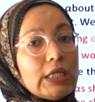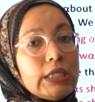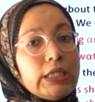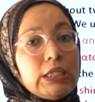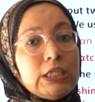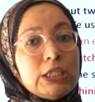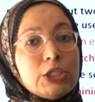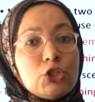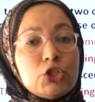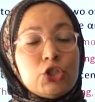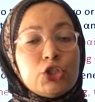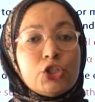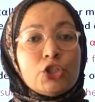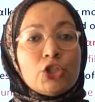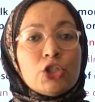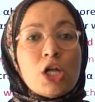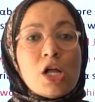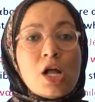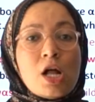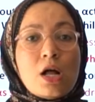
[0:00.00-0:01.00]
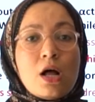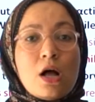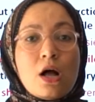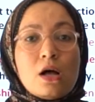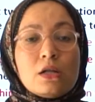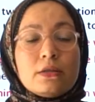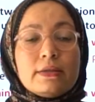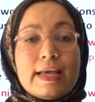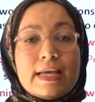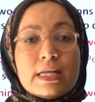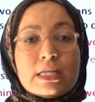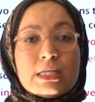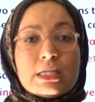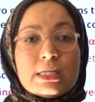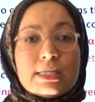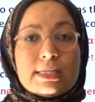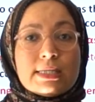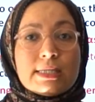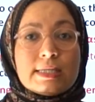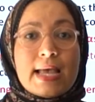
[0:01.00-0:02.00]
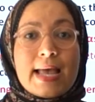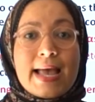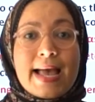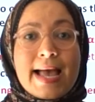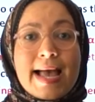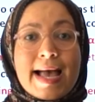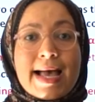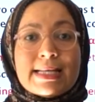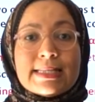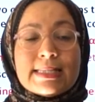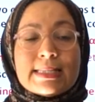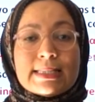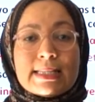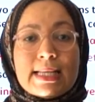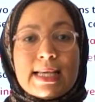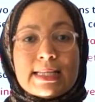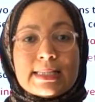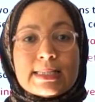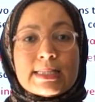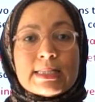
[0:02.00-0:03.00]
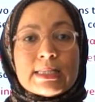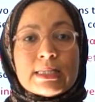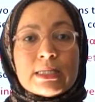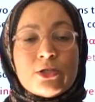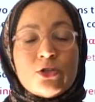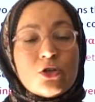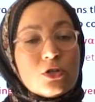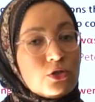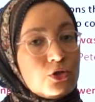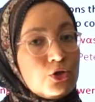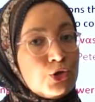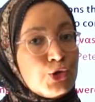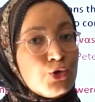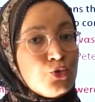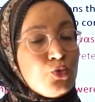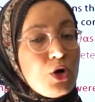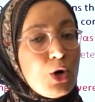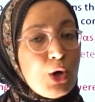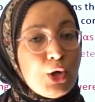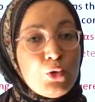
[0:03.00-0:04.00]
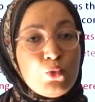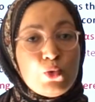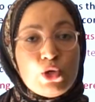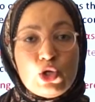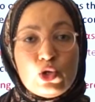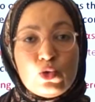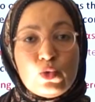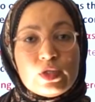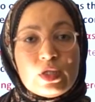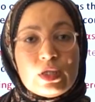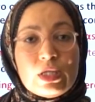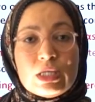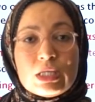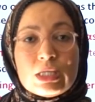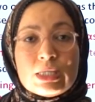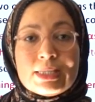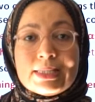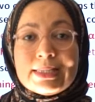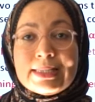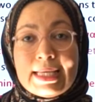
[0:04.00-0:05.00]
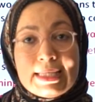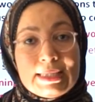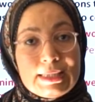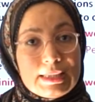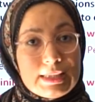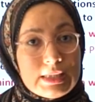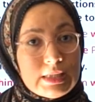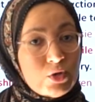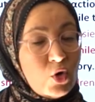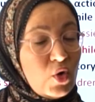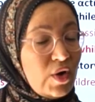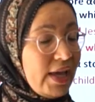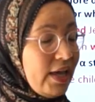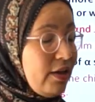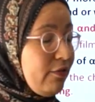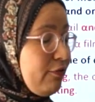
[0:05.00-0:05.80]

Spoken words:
each tense has its usage. Why we use this tense? Okay,